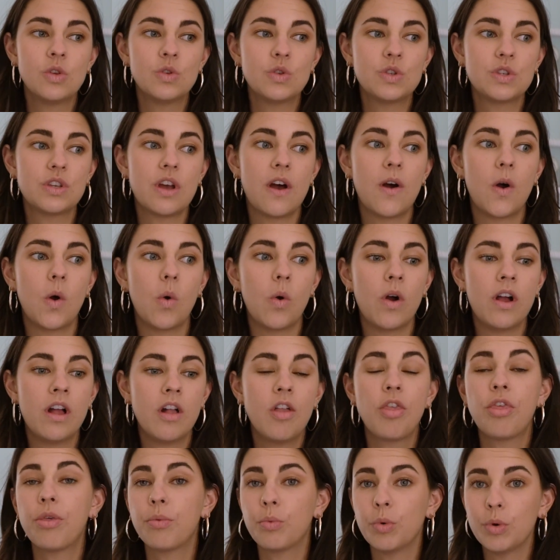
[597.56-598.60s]
So
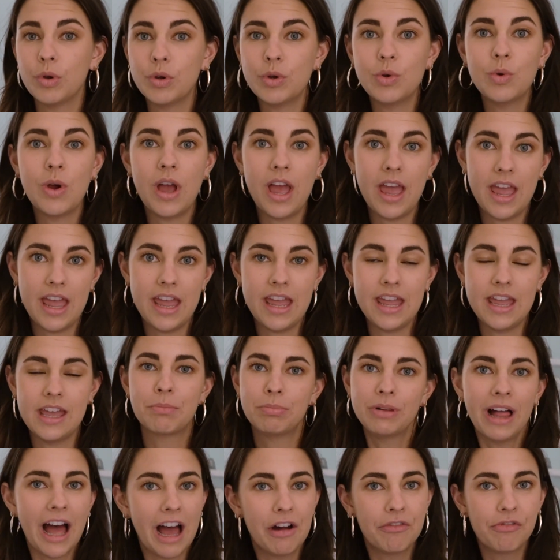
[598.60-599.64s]
through a
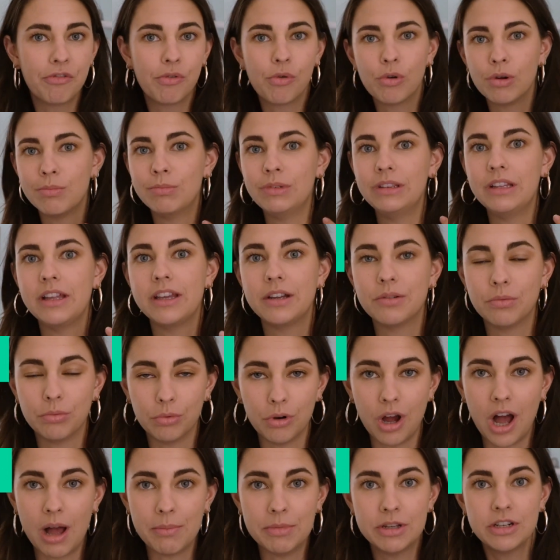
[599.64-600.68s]
platform like
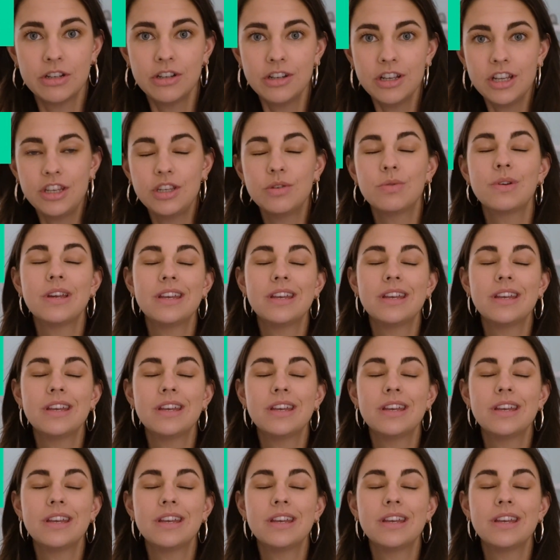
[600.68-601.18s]
Robinhood, you